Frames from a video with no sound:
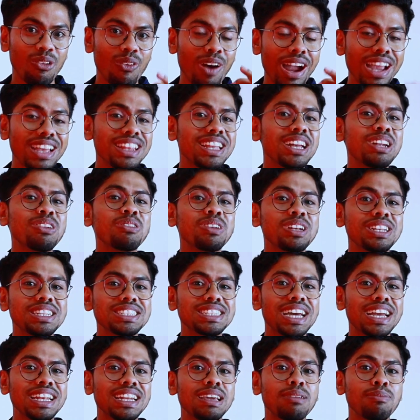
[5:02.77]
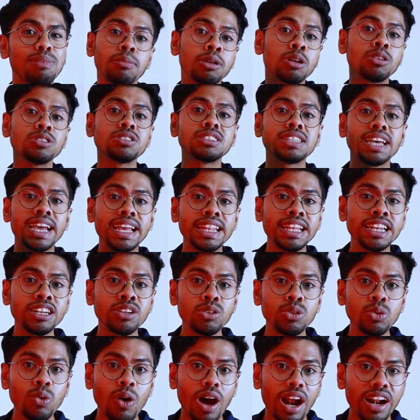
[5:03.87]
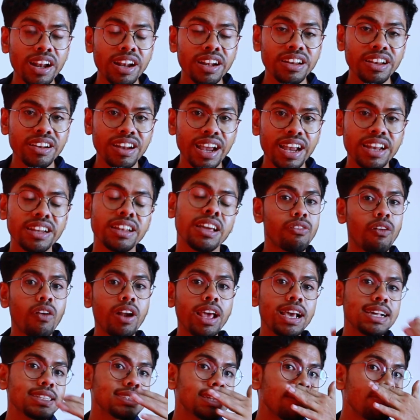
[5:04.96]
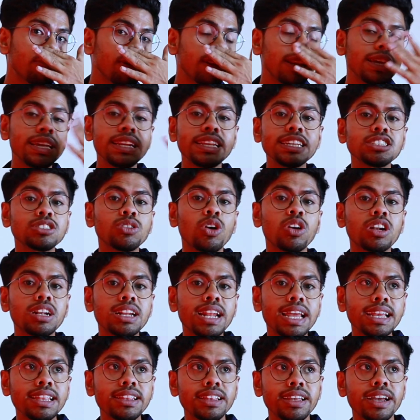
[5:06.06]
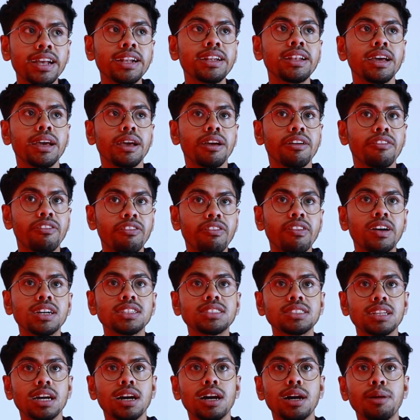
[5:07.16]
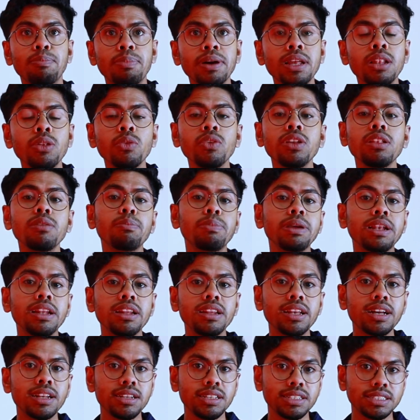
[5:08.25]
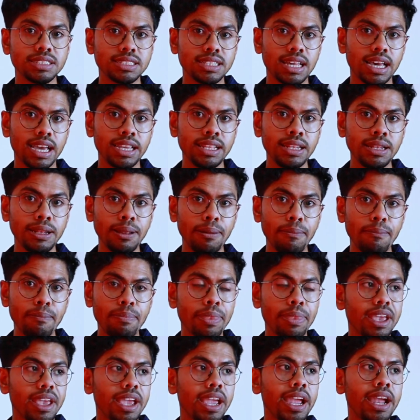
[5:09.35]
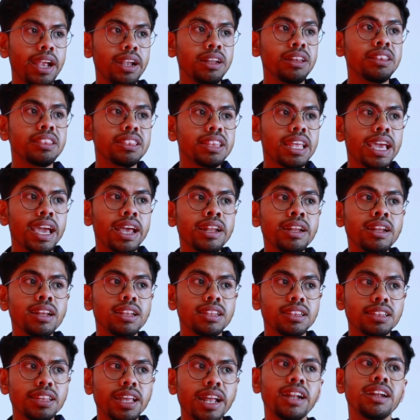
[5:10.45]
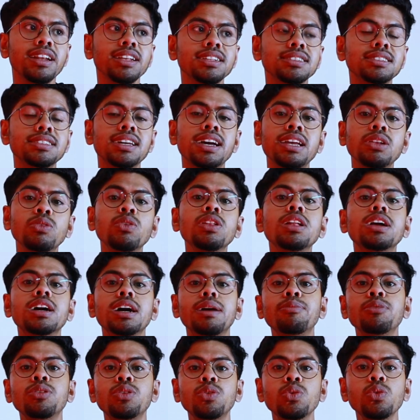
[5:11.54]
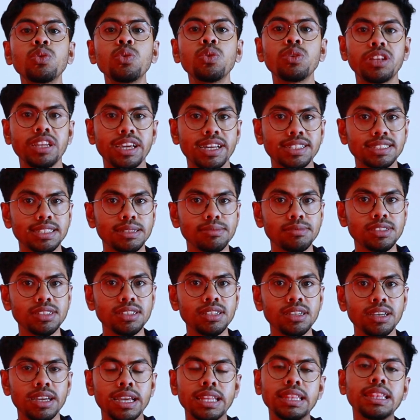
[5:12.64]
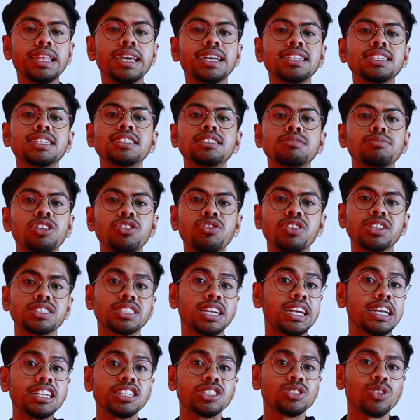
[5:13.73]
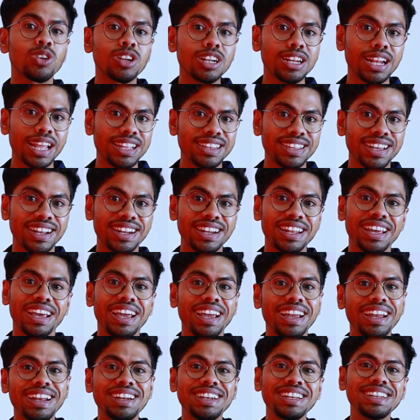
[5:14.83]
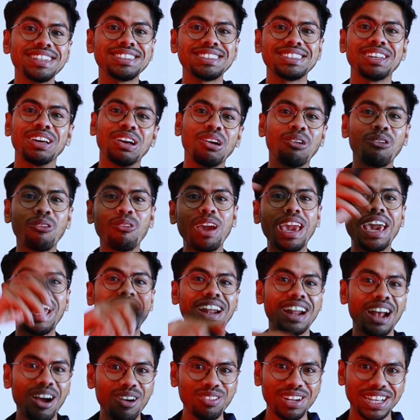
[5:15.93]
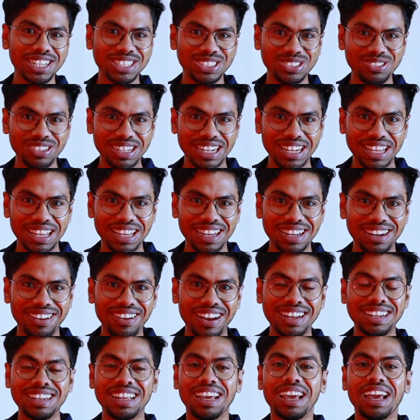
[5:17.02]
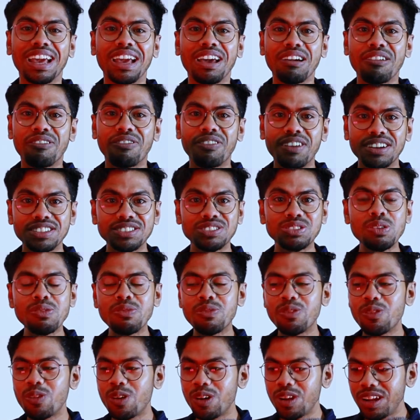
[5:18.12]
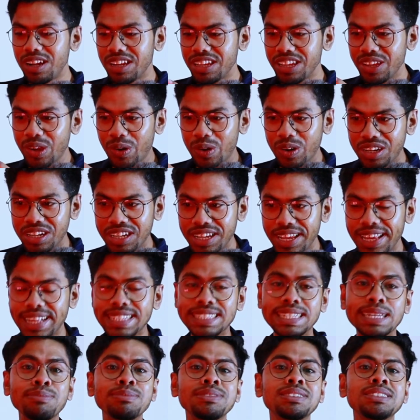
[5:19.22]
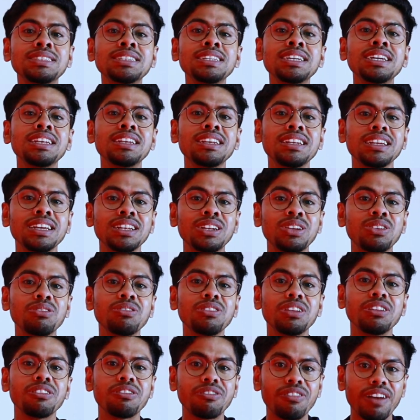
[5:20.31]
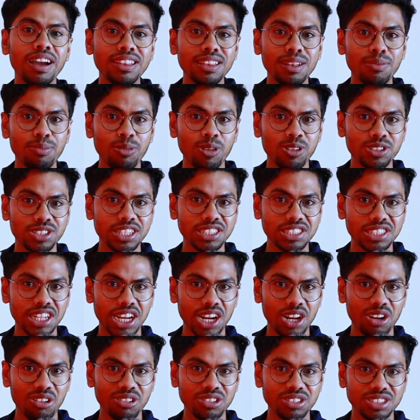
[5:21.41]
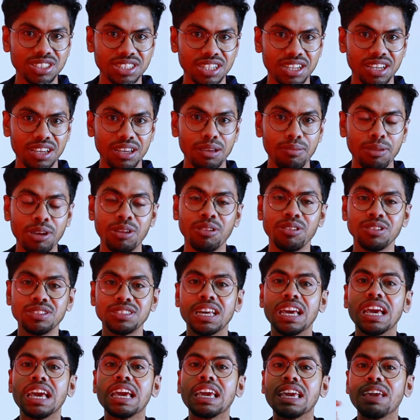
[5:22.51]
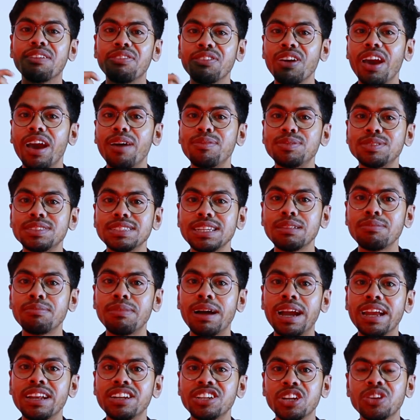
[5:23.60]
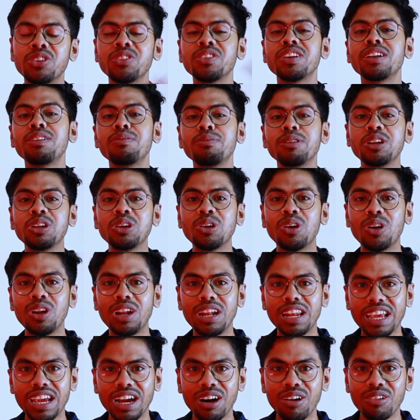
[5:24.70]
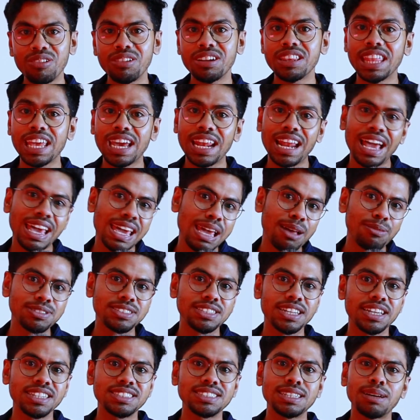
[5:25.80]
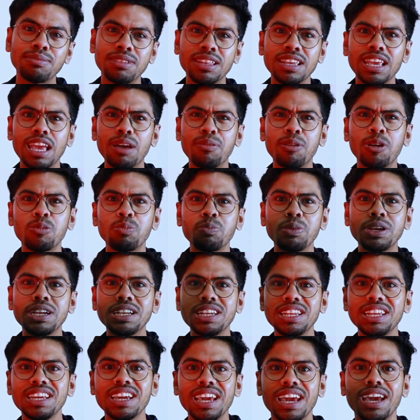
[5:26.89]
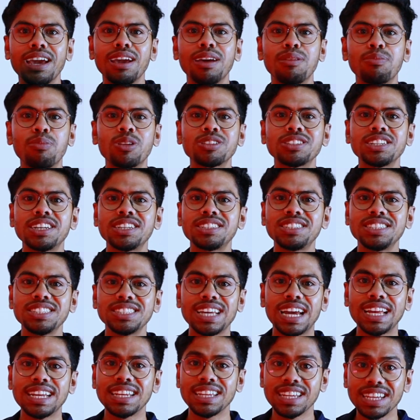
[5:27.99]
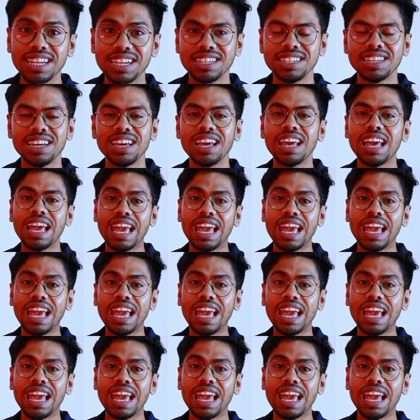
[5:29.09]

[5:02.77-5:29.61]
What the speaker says: Why they do designing? Because they need to do R&D, right? For example, it is not like that. First, Apple will build a design and then that design will come to TSMC and they just manufacture. It is not like that. It is way around actually, right? First of all, your TSMC need to define the process technology. Because if you have seen my tutorial video on layout, there I have said something about PDK, process design kit.